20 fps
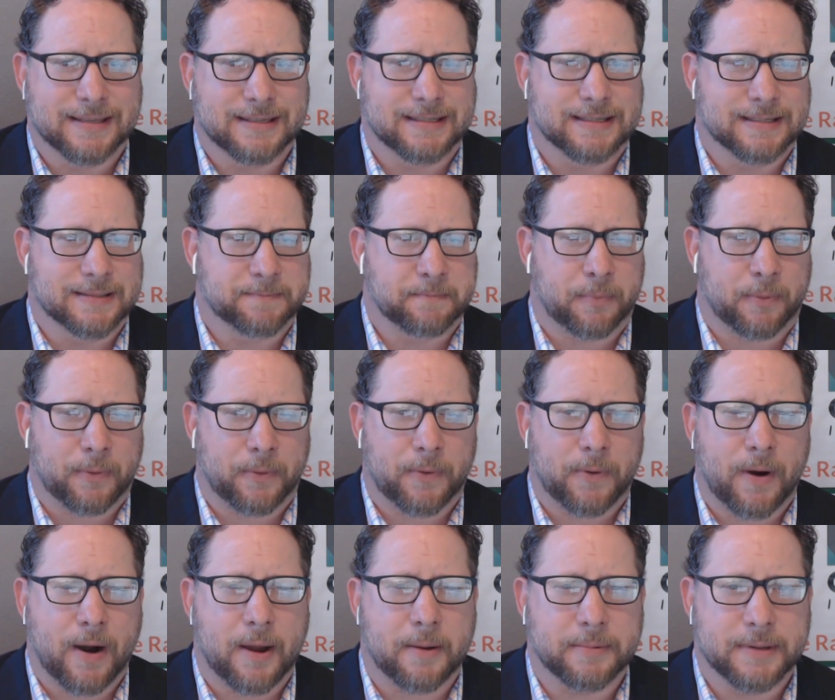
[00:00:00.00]
this is
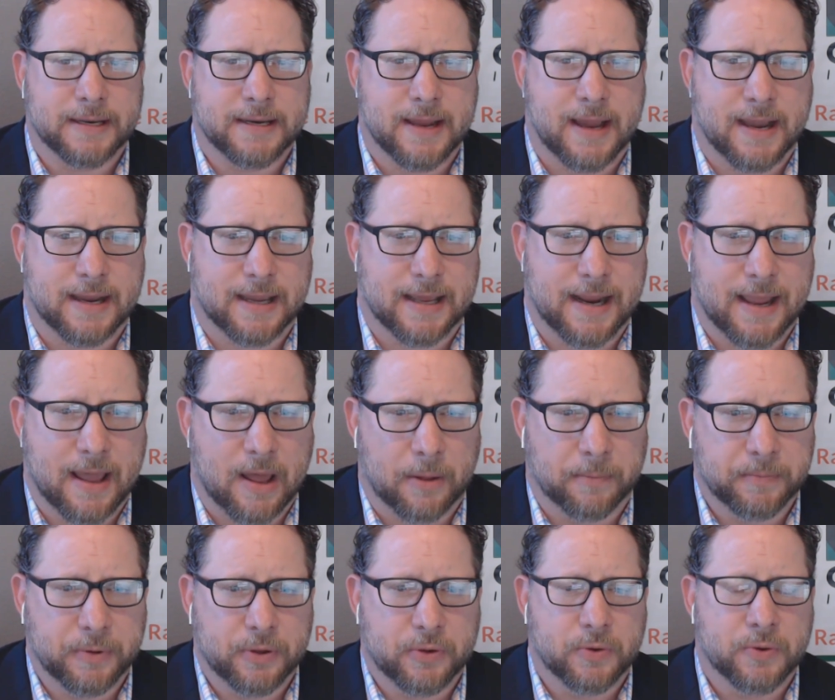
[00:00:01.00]
probably not going to
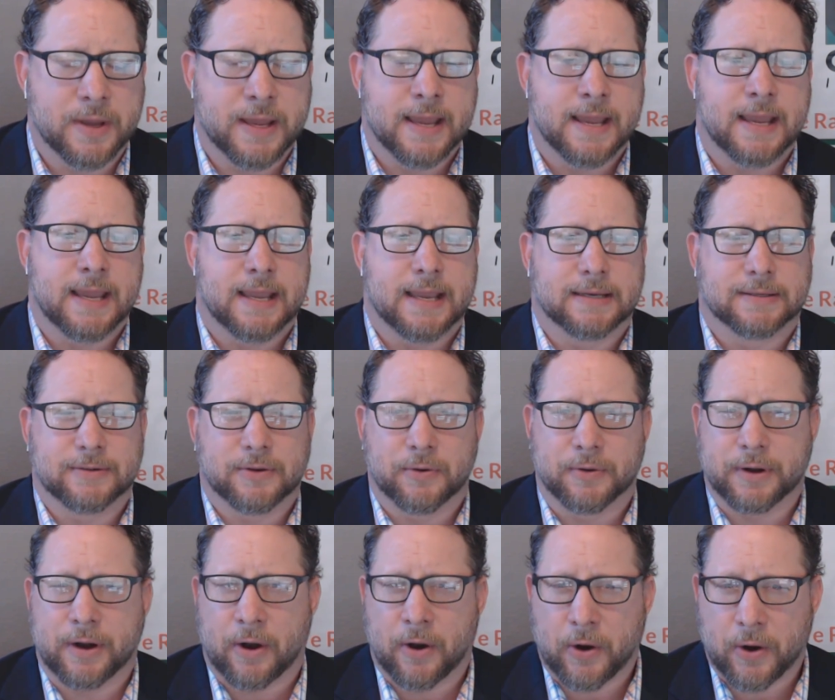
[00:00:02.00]
help you. It's
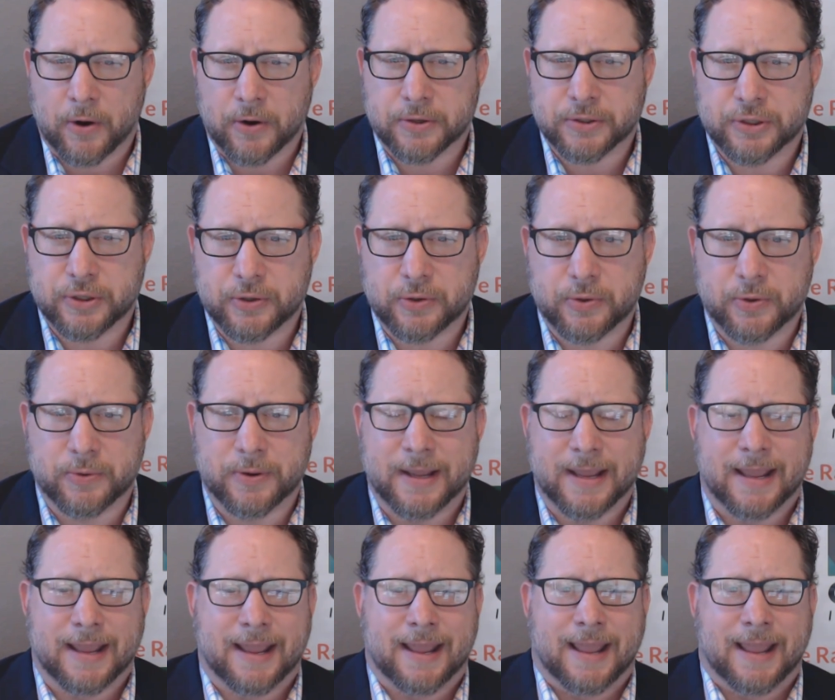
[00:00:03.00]
going to hurt you.